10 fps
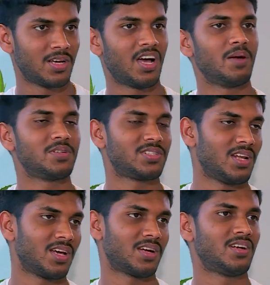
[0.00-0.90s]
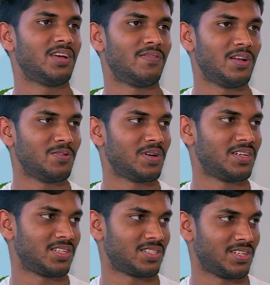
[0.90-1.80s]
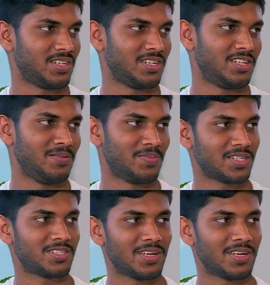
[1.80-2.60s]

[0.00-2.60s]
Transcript: I'm a Sri Lankan. I value my nationality much.